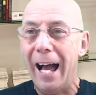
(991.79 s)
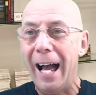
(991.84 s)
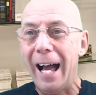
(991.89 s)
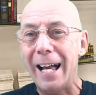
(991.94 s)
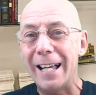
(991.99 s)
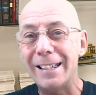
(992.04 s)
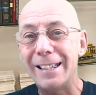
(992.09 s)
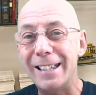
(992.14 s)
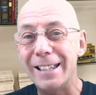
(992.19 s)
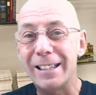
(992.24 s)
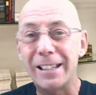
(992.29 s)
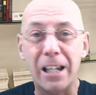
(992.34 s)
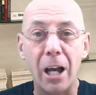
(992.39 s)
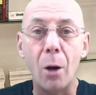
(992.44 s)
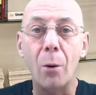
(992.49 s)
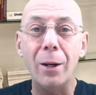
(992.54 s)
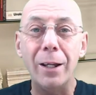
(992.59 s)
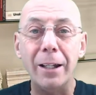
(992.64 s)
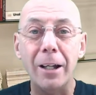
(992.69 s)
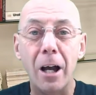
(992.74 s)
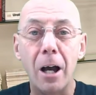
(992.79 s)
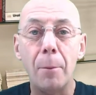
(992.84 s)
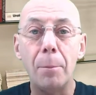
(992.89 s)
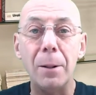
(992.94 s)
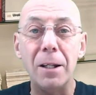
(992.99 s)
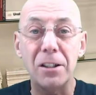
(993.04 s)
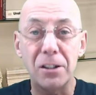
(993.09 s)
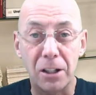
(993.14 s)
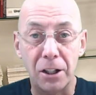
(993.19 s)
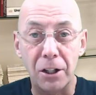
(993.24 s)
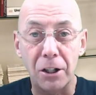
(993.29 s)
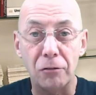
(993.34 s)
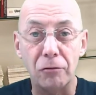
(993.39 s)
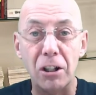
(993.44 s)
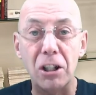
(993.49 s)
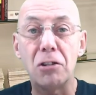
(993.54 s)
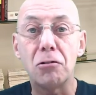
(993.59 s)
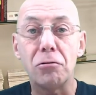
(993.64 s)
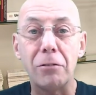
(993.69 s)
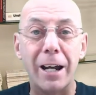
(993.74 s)
As it's going up, it's going to
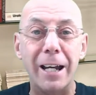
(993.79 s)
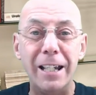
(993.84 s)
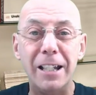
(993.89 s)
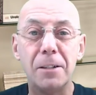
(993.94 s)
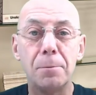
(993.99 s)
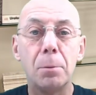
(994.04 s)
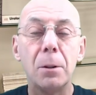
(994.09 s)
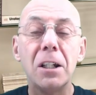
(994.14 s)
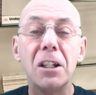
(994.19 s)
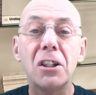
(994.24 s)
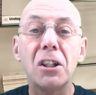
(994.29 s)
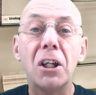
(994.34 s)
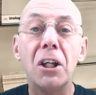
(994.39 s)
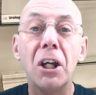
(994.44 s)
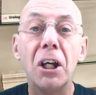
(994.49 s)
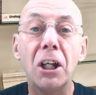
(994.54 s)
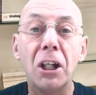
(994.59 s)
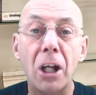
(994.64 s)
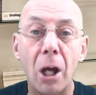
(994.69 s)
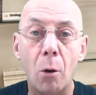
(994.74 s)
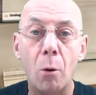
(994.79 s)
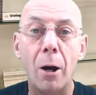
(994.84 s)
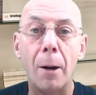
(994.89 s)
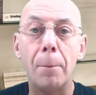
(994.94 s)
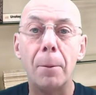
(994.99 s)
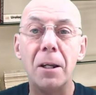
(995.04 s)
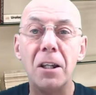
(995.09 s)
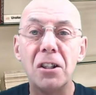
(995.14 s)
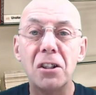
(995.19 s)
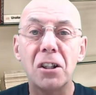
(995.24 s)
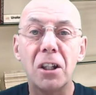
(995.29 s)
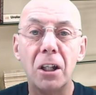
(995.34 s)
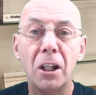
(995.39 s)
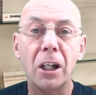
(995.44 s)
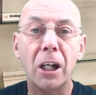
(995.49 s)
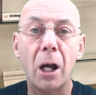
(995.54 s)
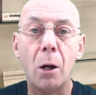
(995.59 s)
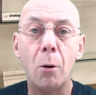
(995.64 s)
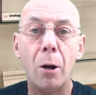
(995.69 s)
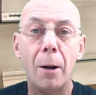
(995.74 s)
retrace, but it's going to go up and it's going to
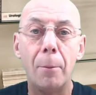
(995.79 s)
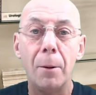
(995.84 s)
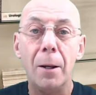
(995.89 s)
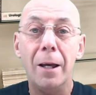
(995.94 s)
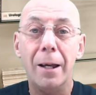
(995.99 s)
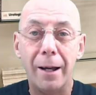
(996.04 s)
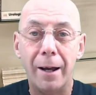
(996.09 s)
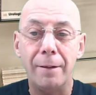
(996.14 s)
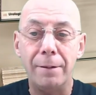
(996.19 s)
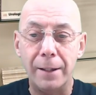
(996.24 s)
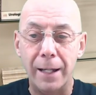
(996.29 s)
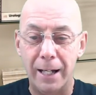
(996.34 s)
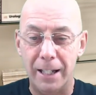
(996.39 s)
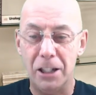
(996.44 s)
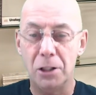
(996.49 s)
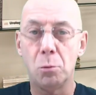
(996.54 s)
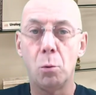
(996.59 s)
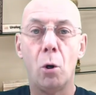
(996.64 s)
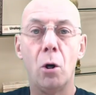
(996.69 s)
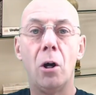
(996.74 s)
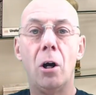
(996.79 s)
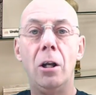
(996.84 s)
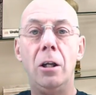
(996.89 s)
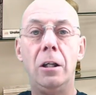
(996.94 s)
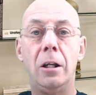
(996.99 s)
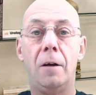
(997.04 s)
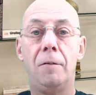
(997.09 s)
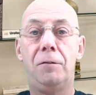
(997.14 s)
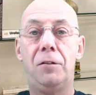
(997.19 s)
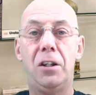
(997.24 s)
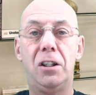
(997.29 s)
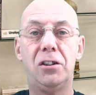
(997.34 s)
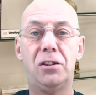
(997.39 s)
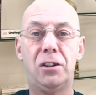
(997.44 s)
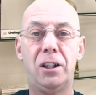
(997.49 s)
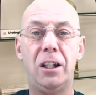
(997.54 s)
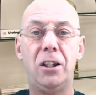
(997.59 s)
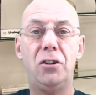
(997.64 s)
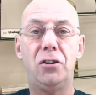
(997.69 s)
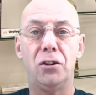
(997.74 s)
go up. And that is why I love this
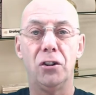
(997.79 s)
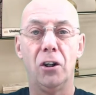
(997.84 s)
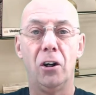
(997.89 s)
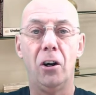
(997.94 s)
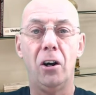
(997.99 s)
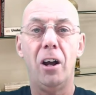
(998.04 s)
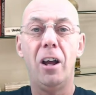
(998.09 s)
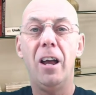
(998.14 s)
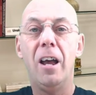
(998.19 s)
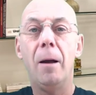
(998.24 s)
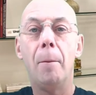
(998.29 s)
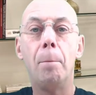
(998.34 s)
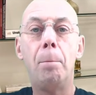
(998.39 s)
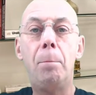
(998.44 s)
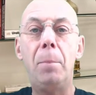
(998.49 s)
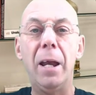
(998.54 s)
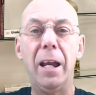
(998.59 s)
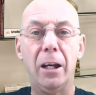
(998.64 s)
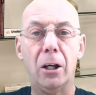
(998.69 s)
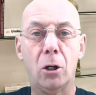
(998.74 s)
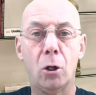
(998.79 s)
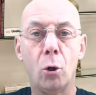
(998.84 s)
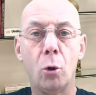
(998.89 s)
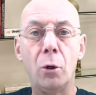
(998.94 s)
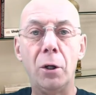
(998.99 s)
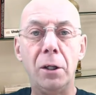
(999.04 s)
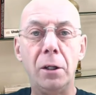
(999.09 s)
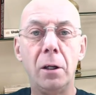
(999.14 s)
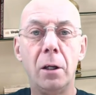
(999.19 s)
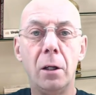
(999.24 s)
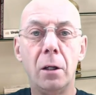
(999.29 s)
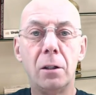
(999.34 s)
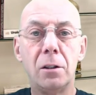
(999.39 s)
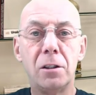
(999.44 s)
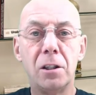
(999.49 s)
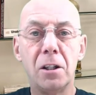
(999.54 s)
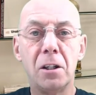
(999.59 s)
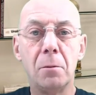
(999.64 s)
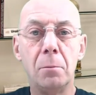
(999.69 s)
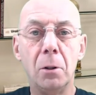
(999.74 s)
t-shirt, Bitcoin
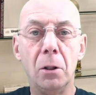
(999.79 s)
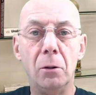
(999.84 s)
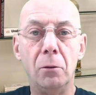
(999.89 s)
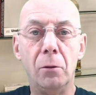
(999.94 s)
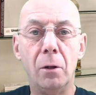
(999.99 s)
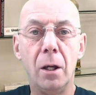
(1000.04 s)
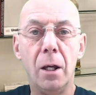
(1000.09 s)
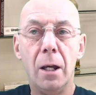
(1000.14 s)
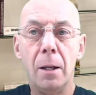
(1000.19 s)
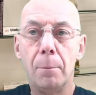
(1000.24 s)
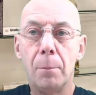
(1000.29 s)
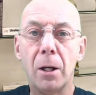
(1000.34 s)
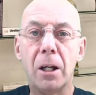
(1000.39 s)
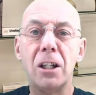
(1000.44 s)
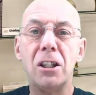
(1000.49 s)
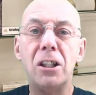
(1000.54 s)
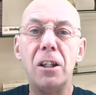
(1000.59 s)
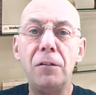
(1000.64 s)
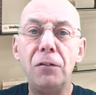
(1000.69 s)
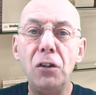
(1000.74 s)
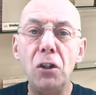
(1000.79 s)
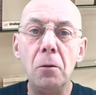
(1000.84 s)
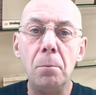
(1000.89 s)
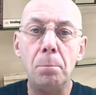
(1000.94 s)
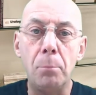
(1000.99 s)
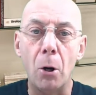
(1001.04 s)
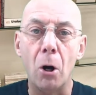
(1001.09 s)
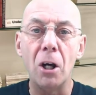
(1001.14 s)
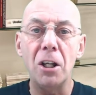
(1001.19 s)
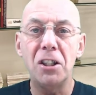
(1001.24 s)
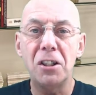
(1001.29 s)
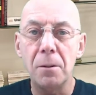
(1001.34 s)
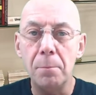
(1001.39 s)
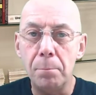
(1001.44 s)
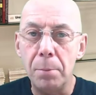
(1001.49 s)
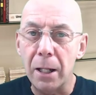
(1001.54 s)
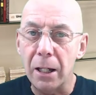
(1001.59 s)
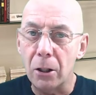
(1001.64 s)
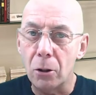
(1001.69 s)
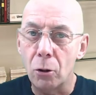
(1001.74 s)
to the moon, because if you buy some
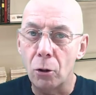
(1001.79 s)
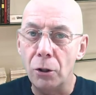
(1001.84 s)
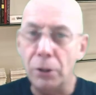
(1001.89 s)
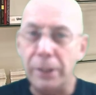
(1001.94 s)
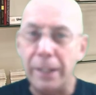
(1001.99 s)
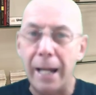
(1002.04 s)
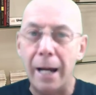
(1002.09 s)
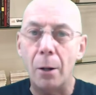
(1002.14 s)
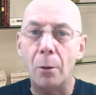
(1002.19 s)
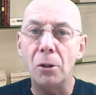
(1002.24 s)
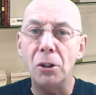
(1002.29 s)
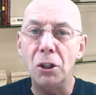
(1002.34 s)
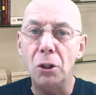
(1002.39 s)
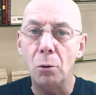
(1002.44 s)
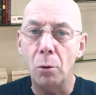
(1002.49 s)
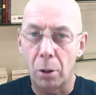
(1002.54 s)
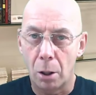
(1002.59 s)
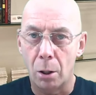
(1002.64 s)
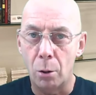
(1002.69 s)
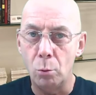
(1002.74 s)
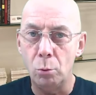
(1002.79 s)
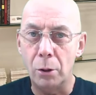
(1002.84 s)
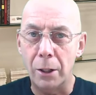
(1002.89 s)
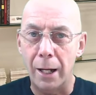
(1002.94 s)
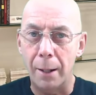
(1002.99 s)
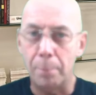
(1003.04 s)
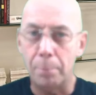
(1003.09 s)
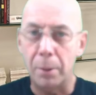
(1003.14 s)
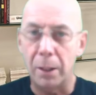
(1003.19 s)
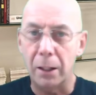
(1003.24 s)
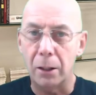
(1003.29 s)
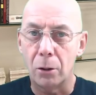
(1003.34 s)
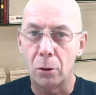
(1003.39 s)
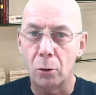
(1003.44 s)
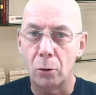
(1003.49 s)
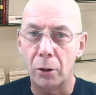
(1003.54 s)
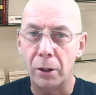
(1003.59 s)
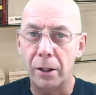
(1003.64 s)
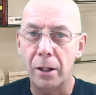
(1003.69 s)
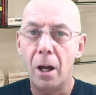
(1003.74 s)
Bitcoin now and you hold that
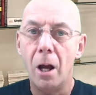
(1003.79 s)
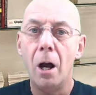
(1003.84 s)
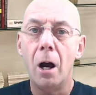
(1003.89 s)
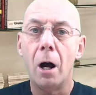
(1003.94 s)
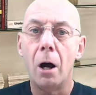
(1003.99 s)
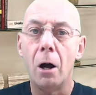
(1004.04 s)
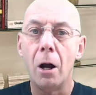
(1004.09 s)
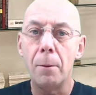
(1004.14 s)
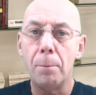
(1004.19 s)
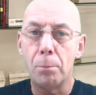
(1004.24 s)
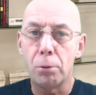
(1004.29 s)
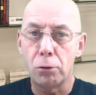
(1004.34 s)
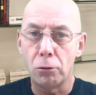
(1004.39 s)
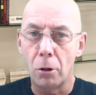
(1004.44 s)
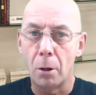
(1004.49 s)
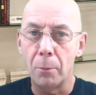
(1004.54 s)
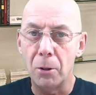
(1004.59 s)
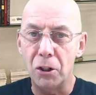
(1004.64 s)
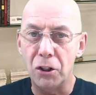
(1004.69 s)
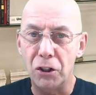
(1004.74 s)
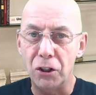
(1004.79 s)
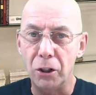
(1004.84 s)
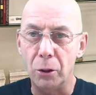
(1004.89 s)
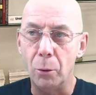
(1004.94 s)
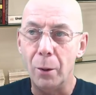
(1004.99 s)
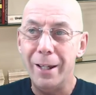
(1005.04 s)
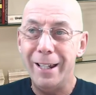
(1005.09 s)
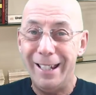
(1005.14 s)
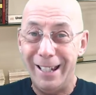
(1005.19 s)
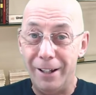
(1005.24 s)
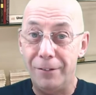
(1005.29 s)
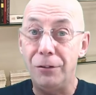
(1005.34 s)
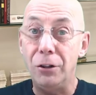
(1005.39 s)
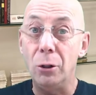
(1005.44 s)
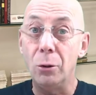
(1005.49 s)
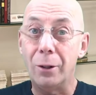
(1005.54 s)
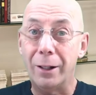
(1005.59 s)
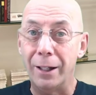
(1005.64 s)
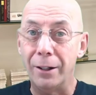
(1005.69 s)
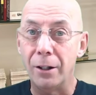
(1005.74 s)
Bitcoin, I promise you, if
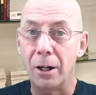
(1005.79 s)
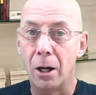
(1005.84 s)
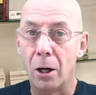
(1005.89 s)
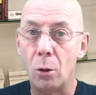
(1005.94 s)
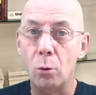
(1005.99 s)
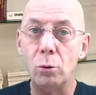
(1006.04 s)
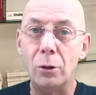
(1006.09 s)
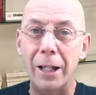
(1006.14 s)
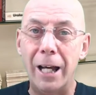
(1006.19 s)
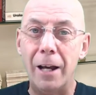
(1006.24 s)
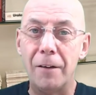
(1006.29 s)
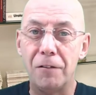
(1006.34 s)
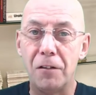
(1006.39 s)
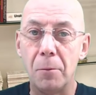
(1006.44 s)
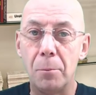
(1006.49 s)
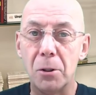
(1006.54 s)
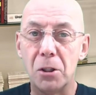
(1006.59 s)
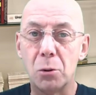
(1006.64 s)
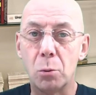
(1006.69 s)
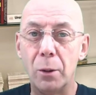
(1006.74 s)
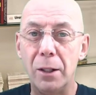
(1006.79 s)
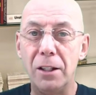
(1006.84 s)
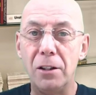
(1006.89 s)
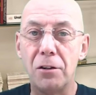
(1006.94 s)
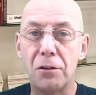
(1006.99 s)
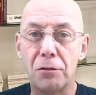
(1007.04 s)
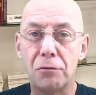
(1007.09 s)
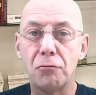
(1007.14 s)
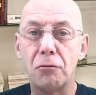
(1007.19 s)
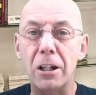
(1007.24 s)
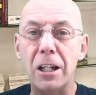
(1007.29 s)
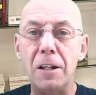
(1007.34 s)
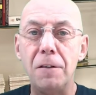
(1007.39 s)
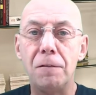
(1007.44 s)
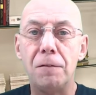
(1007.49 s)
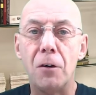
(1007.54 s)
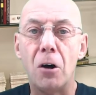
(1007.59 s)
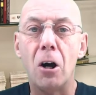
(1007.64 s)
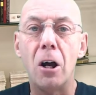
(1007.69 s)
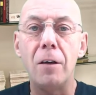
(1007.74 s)
you can hold that for between 3,
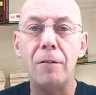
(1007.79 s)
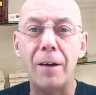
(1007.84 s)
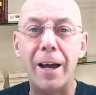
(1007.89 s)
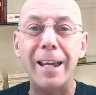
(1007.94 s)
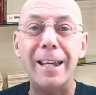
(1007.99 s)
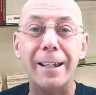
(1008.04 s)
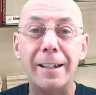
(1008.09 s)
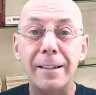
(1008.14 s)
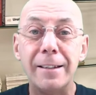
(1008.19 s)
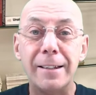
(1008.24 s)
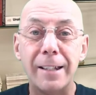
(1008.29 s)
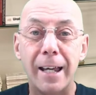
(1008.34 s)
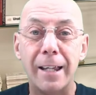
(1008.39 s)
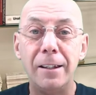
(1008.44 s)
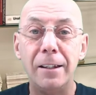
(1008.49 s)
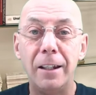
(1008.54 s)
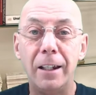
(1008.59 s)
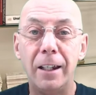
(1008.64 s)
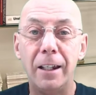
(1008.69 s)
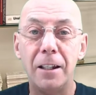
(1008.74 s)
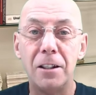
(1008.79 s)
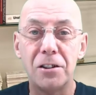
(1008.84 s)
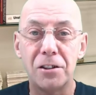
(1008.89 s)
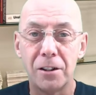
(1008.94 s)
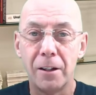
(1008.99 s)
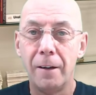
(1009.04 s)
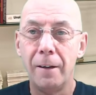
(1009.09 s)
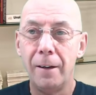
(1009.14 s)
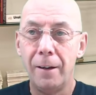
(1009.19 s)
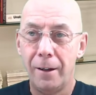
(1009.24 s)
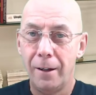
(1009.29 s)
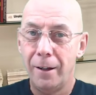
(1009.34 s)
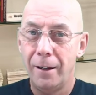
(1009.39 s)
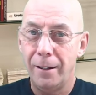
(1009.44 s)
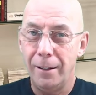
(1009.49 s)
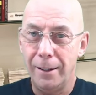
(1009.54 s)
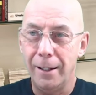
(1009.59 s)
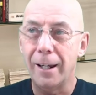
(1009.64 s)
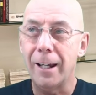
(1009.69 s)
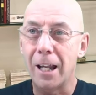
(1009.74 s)
5, 8 and 10 years,
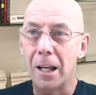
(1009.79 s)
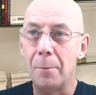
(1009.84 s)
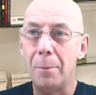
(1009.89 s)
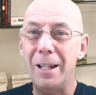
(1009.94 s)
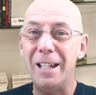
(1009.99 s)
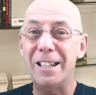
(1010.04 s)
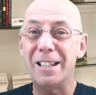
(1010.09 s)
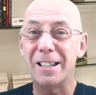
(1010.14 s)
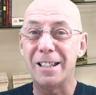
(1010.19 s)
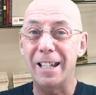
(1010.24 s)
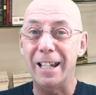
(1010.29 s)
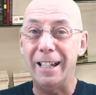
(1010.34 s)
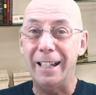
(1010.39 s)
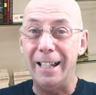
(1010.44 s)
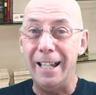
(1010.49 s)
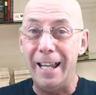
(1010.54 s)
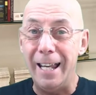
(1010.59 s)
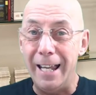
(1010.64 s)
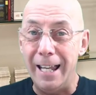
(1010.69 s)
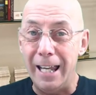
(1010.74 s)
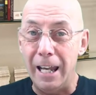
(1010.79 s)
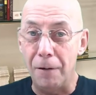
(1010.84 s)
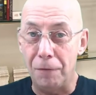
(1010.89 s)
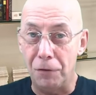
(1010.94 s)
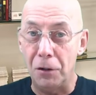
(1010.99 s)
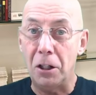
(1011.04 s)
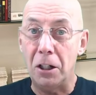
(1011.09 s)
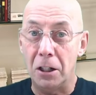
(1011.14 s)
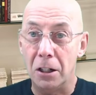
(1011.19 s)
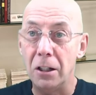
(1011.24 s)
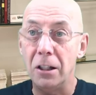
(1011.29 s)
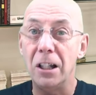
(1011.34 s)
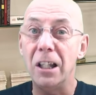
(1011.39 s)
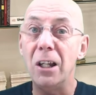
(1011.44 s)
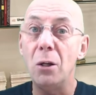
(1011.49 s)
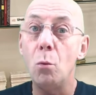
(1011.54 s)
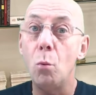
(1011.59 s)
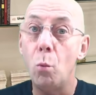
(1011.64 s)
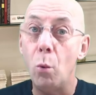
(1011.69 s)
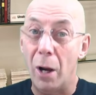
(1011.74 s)
you're going to be
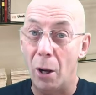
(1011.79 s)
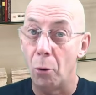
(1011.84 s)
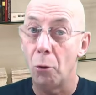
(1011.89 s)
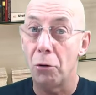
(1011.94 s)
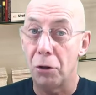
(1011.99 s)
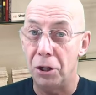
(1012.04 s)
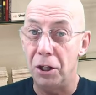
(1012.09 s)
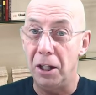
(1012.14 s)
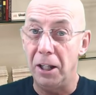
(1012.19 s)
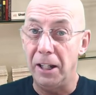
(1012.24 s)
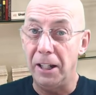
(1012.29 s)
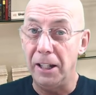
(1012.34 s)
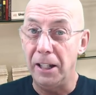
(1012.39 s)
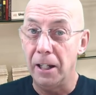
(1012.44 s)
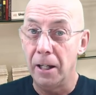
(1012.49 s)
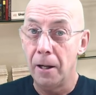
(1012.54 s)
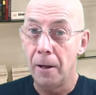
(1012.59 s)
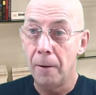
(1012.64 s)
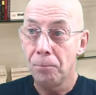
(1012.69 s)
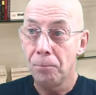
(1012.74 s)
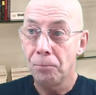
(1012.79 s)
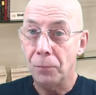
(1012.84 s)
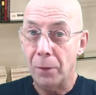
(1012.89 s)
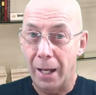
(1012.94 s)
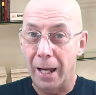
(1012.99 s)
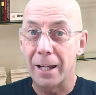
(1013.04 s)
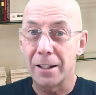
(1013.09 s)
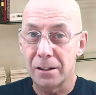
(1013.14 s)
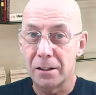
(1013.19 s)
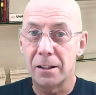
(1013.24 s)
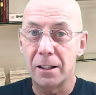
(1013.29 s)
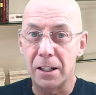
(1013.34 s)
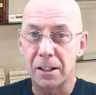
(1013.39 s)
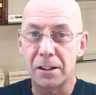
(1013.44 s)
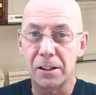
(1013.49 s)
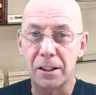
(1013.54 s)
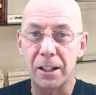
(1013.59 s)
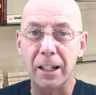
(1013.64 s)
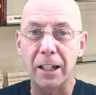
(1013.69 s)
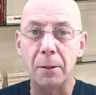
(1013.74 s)
significantly wealthy as
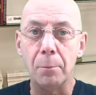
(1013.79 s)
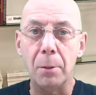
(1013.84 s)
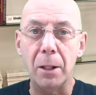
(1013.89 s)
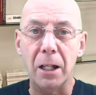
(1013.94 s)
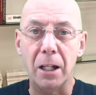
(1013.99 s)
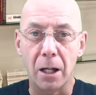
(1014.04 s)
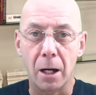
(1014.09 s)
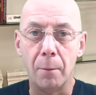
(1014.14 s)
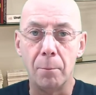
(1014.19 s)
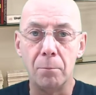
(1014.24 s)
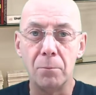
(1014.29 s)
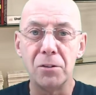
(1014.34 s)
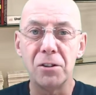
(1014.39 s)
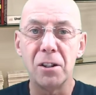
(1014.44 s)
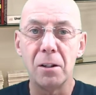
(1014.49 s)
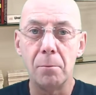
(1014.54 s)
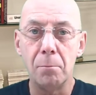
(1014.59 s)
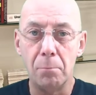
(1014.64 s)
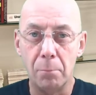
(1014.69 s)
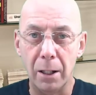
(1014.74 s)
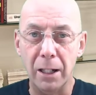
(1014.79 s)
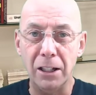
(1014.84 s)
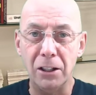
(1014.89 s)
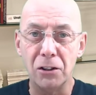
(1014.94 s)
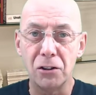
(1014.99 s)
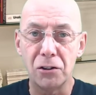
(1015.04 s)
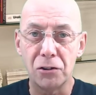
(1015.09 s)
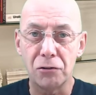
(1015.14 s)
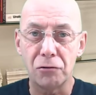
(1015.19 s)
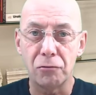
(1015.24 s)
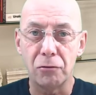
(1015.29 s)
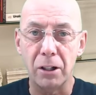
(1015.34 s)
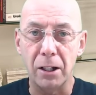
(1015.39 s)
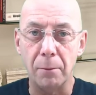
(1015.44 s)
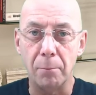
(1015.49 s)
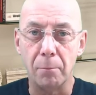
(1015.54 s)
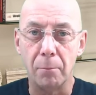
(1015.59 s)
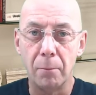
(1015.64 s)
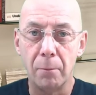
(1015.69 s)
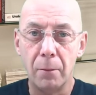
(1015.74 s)
this thing becomes
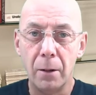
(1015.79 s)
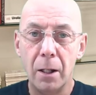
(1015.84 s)
mainstream.